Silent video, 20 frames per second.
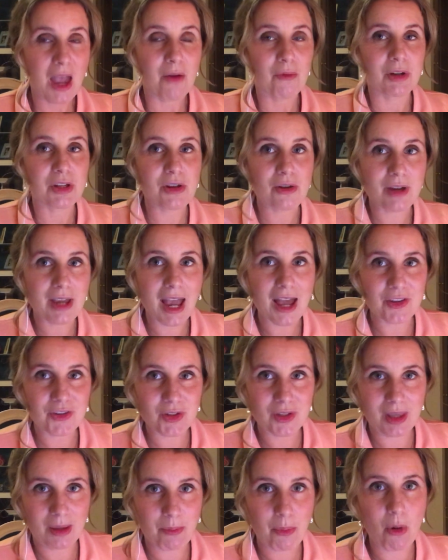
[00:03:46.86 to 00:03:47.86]
When you get
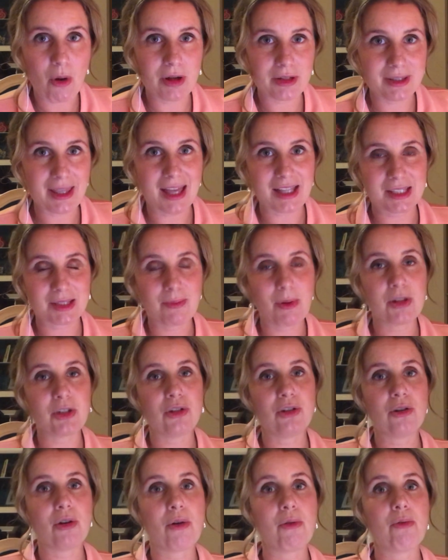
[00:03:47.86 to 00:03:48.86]
to that point, that's when
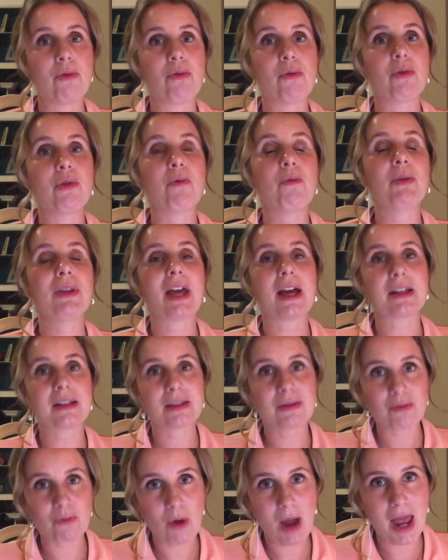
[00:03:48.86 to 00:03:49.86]
you know
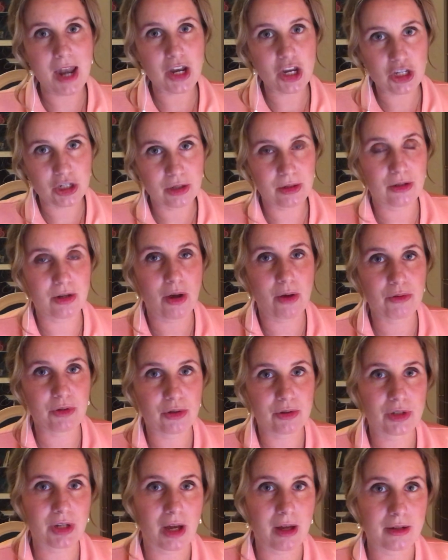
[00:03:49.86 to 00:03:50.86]

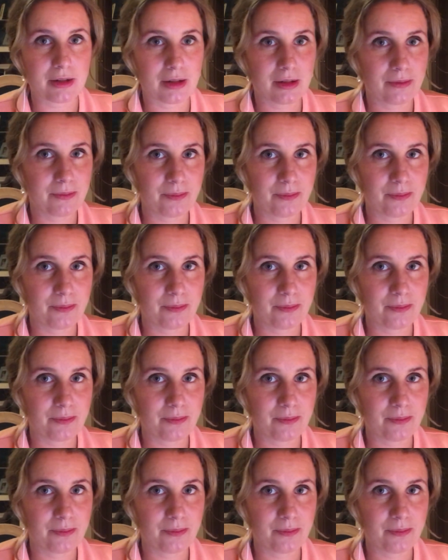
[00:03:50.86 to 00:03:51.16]
you're done.